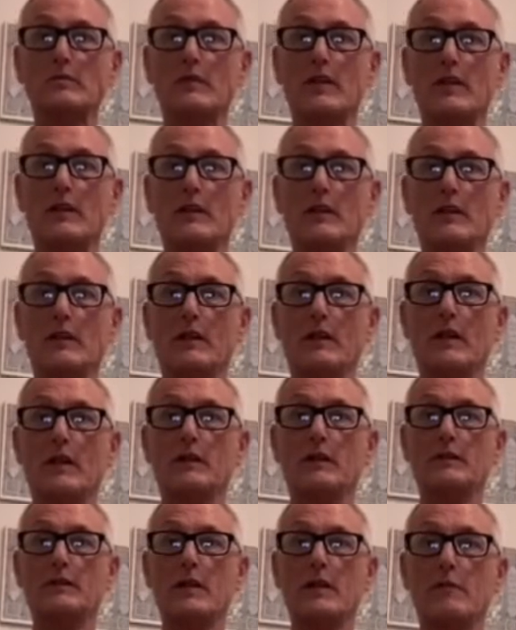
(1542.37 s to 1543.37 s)
then the
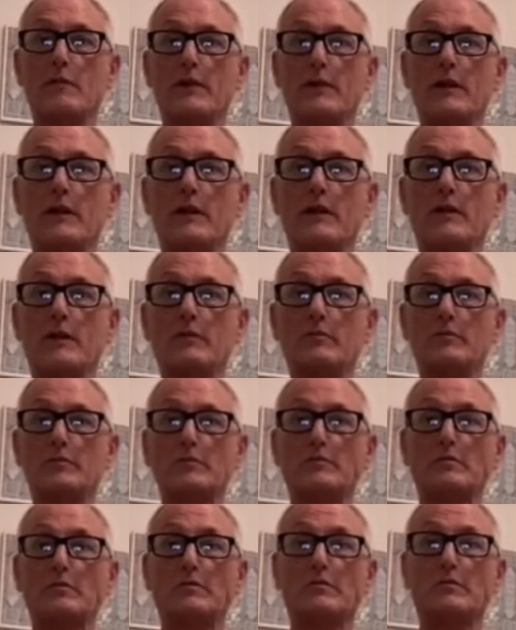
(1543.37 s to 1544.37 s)
lungs up here,
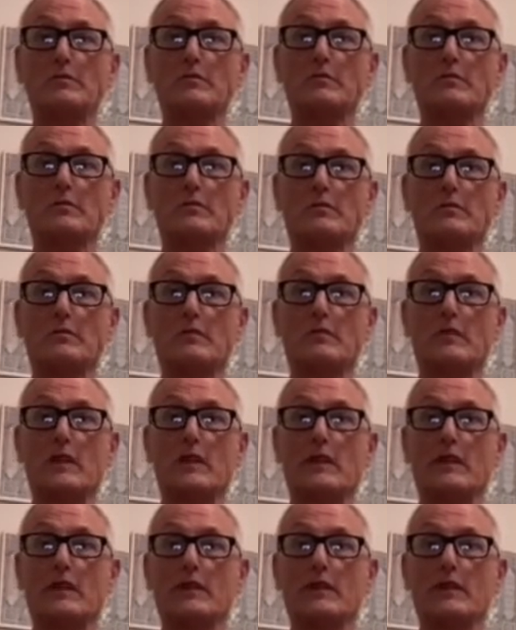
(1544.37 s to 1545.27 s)
then